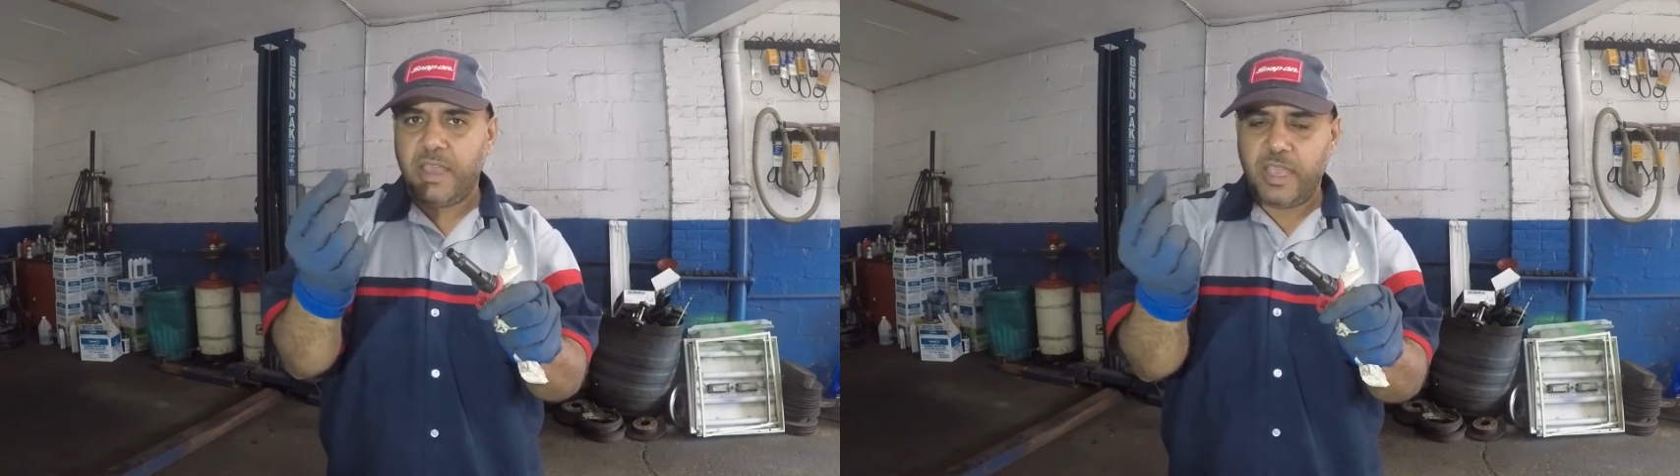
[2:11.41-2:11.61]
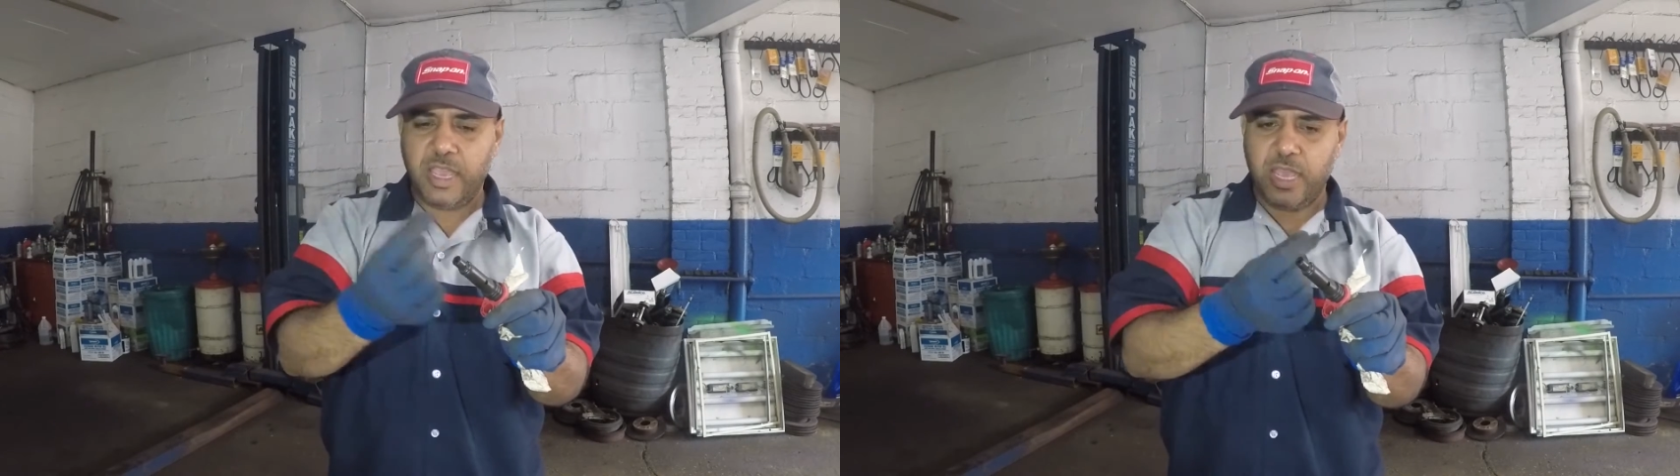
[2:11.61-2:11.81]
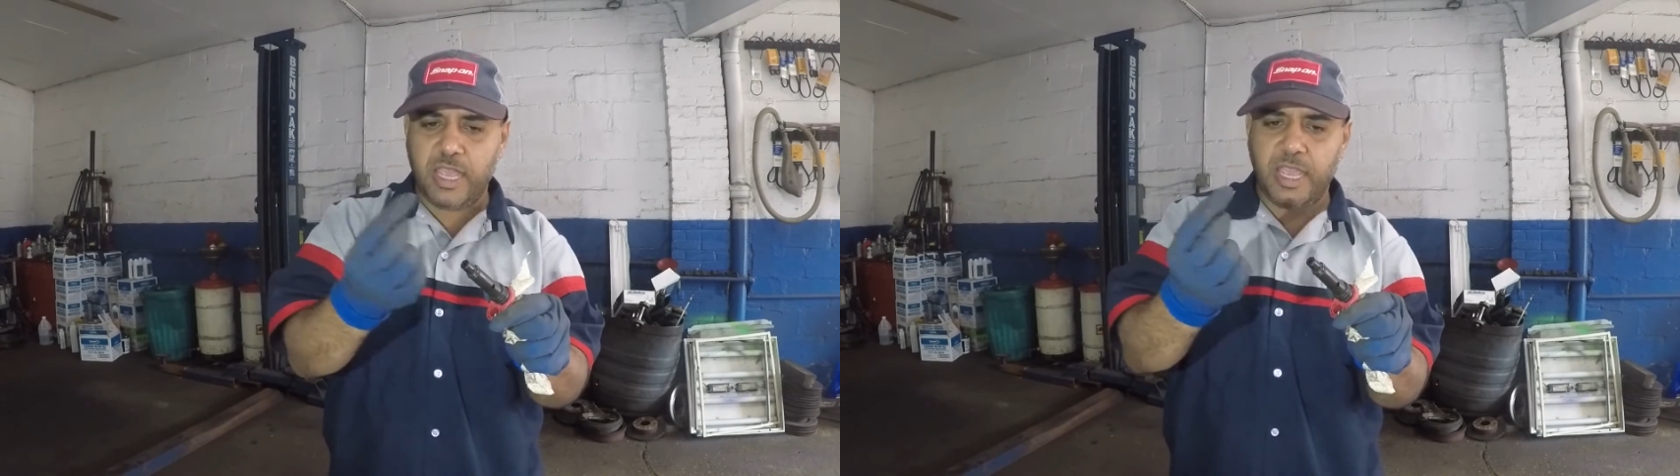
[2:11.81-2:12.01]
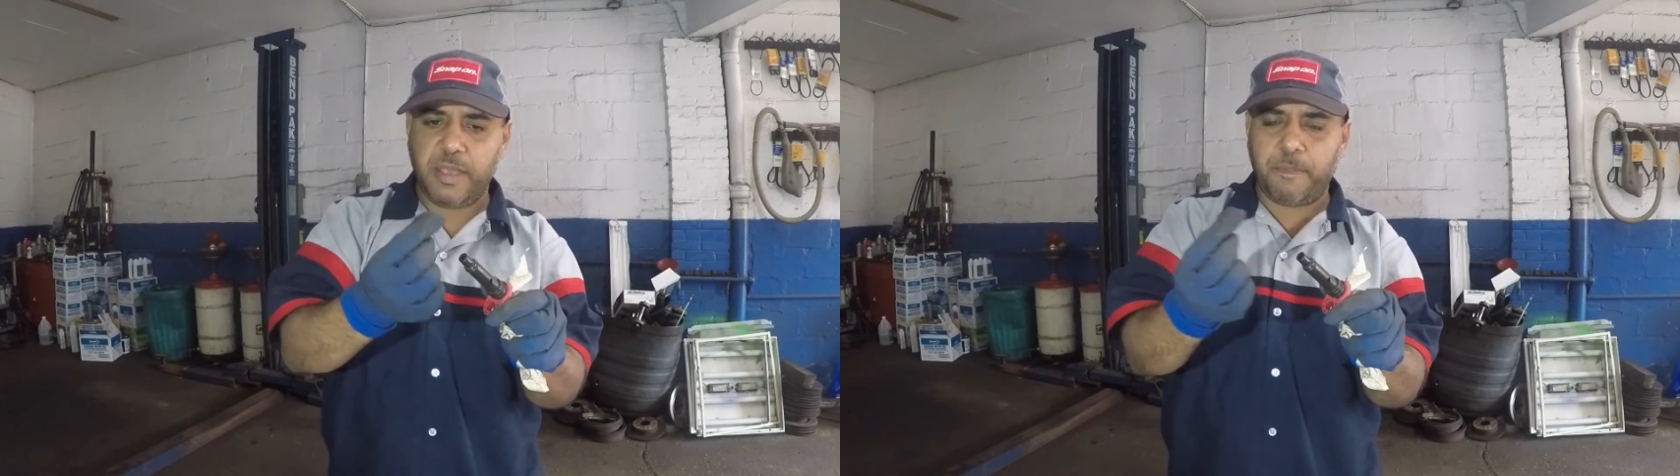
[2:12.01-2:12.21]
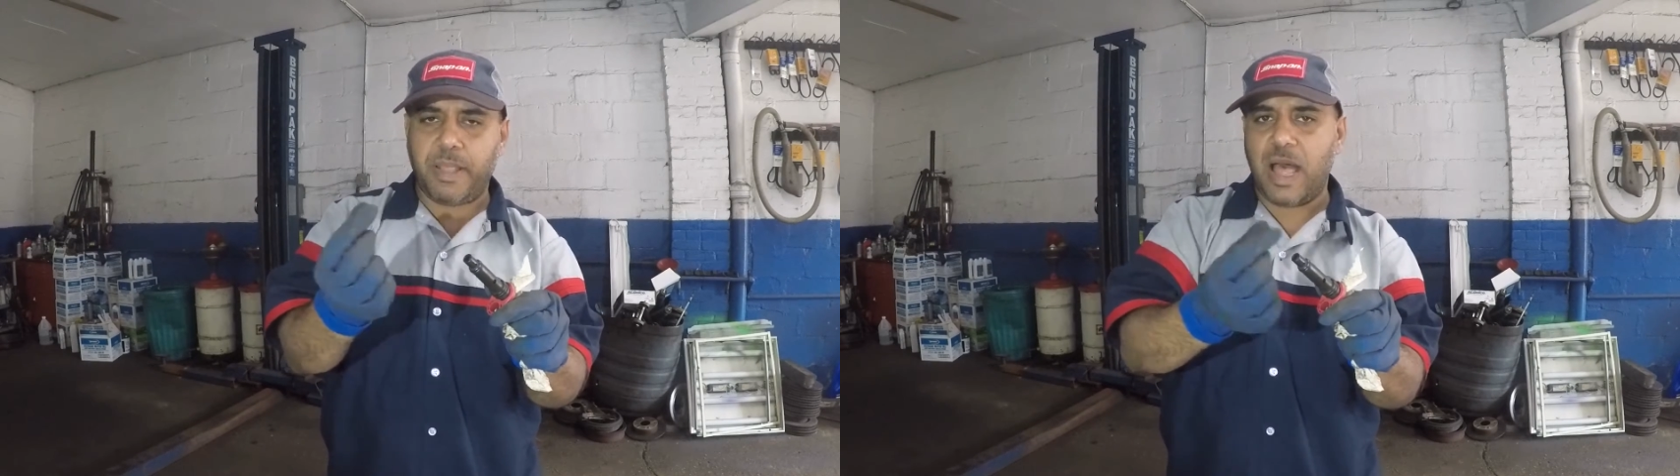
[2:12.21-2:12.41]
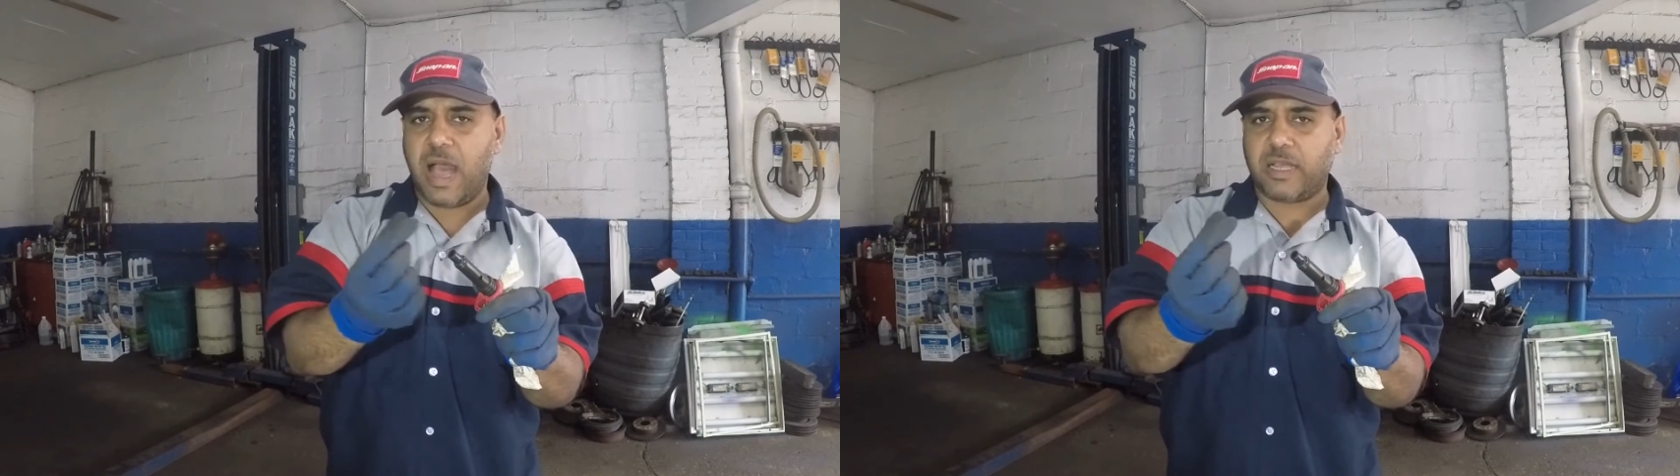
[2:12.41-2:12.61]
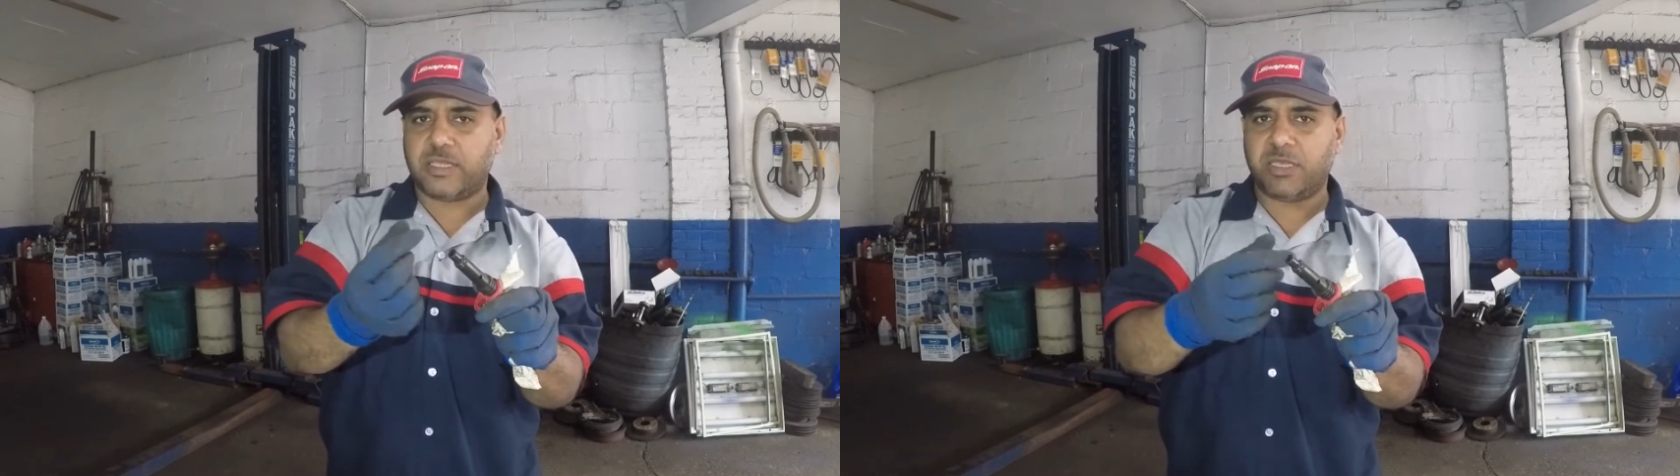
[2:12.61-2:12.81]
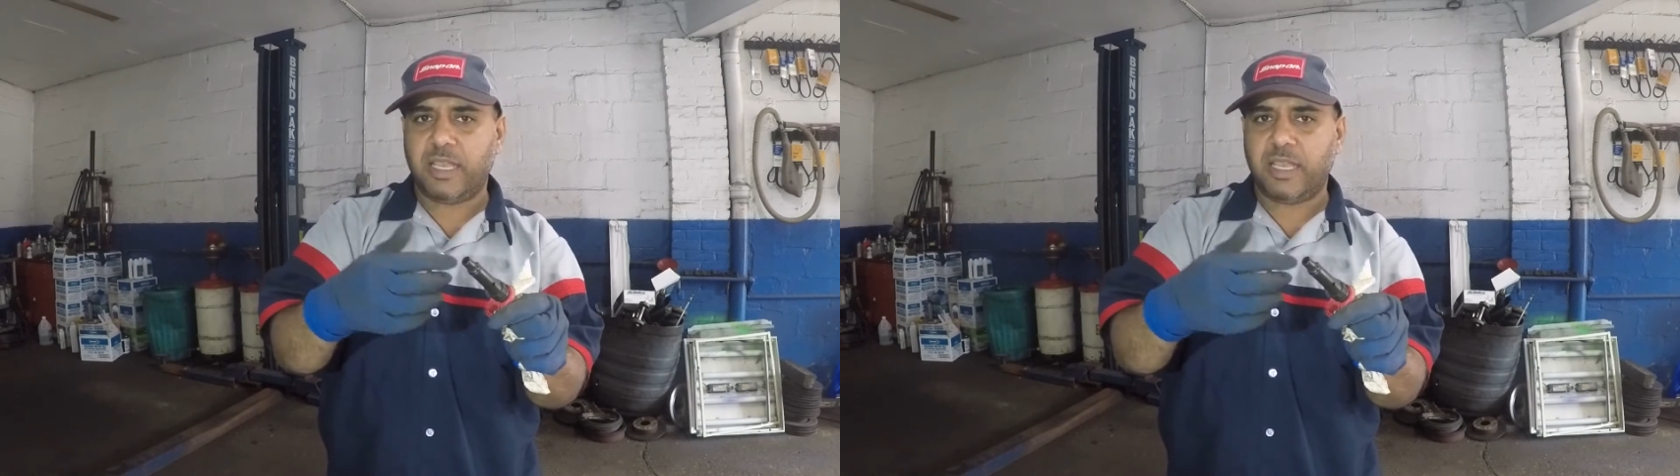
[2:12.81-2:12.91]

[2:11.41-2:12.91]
It blocks.